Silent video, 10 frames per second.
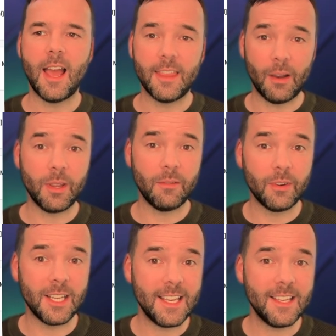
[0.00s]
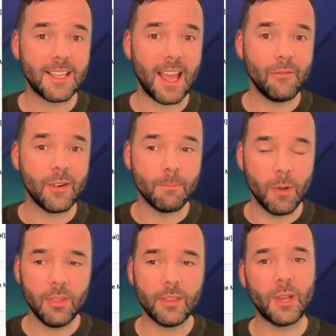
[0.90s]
that we release every month.